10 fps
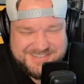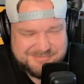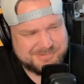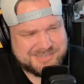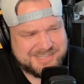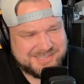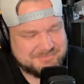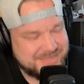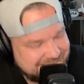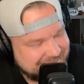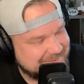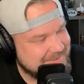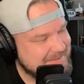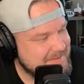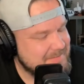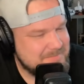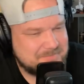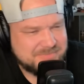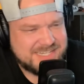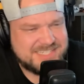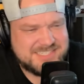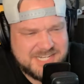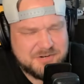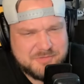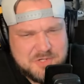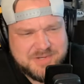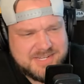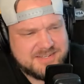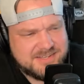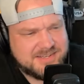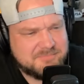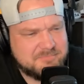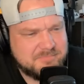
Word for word: fuck him. He's interviewing uh,